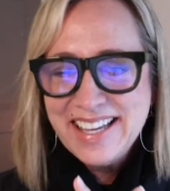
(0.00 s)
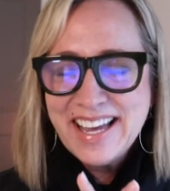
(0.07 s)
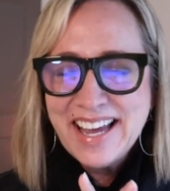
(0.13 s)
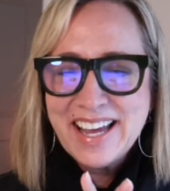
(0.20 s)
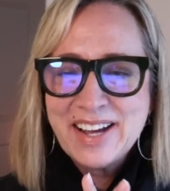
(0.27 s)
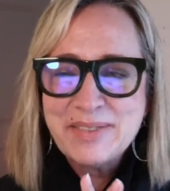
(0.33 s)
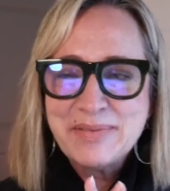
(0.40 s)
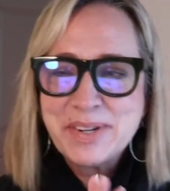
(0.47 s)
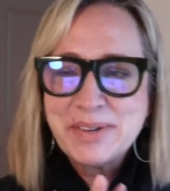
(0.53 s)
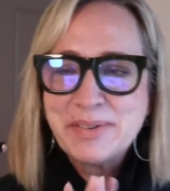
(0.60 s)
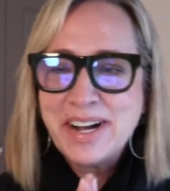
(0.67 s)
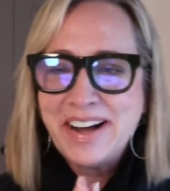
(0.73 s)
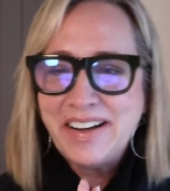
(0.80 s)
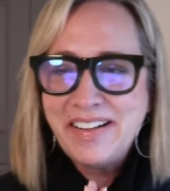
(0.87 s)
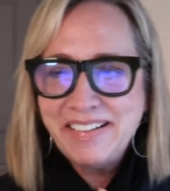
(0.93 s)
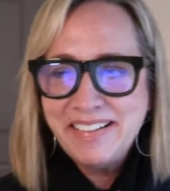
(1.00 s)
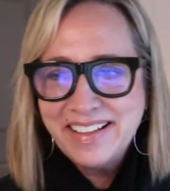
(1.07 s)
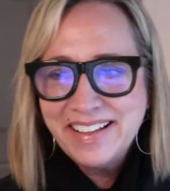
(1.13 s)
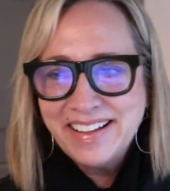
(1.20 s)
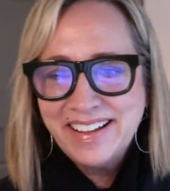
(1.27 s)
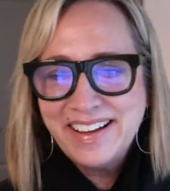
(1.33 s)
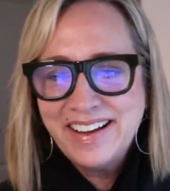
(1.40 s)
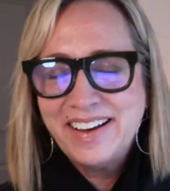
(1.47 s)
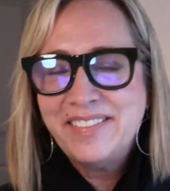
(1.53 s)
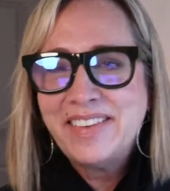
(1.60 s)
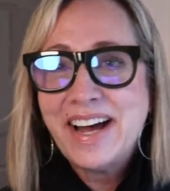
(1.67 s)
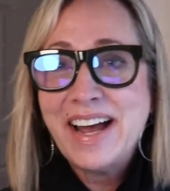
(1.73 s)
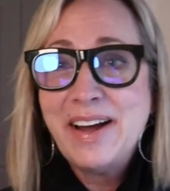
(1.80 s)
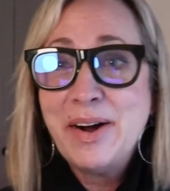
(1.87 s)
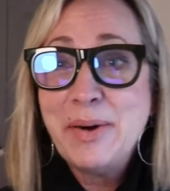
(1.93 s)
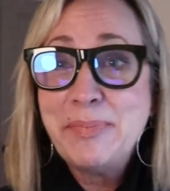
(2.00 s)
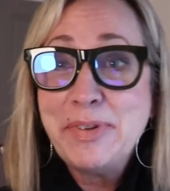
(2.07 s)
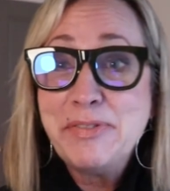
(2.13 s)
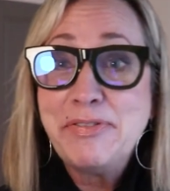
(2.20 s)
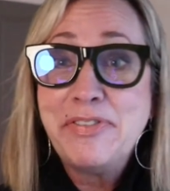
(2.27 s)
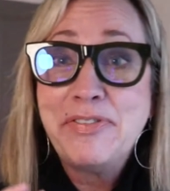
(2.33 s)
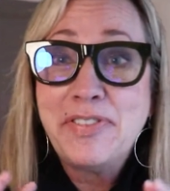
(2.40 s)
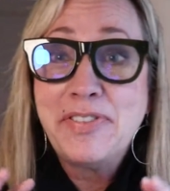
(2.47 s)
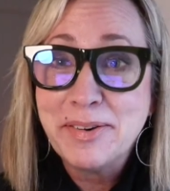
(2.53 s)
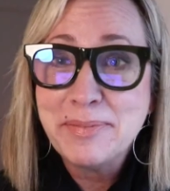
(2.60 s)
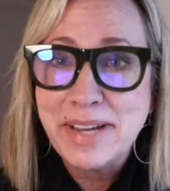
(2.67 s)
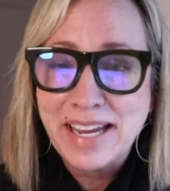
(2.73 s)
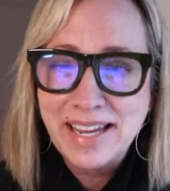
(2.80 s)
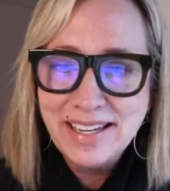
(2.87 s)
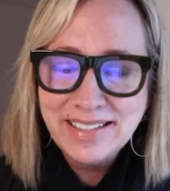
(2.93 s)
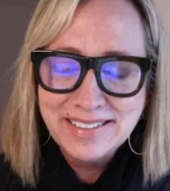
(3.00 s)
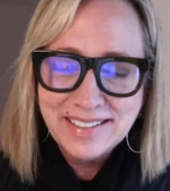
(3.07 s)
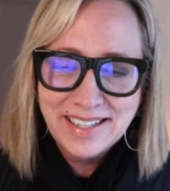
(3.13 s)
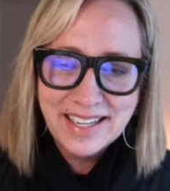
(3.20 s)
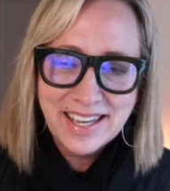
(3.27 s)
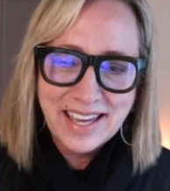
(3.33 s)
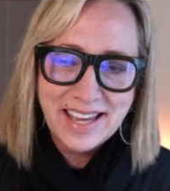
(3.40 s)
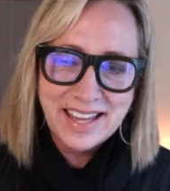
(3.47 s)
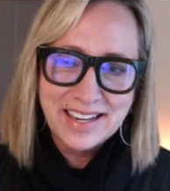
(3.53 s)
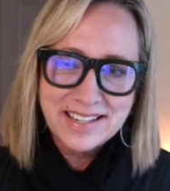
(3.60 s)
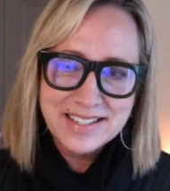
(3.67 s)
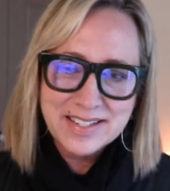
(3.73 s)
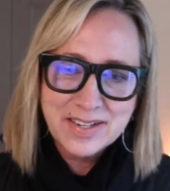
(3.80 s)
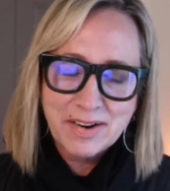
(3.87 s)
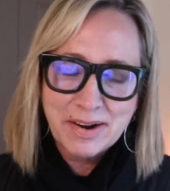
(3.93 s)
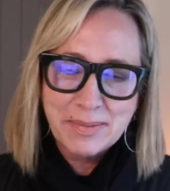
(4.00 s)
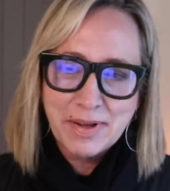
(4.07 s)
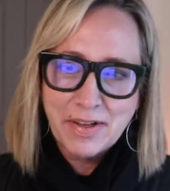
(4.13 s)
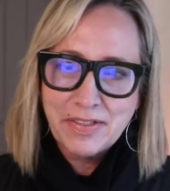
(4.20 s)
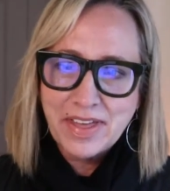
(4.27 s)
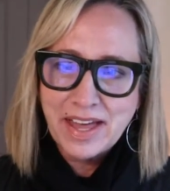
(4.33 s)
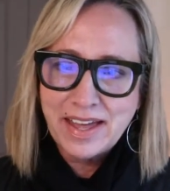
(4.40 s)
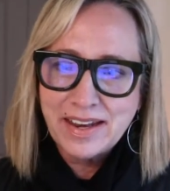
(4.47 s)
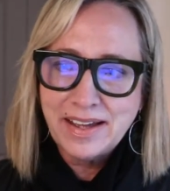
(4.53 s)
I hope you're well. I hope you found me again. Sorry about that.